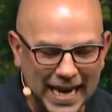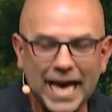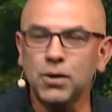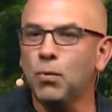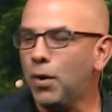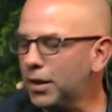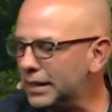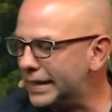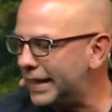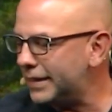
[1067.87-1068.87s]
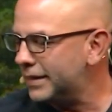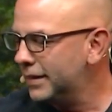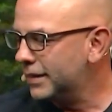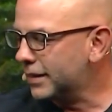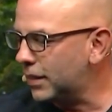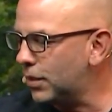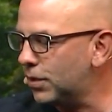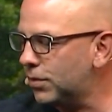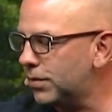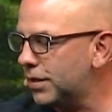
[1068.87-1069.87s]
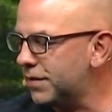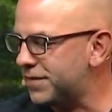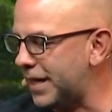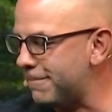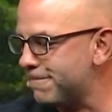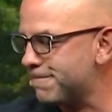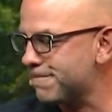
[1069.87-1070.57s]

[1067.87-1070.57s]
and I don't want to let go of them.